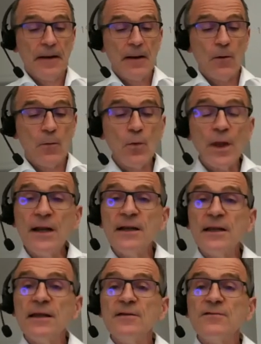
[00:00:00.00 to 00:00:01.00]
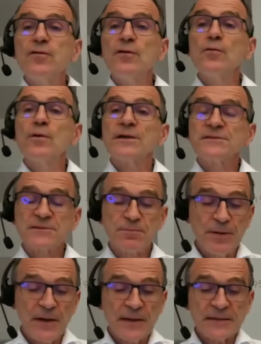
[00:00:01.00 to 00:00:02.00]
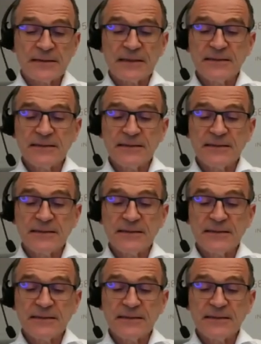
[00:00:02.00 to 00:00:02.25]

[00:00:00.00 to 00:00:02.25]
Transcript: will influence planting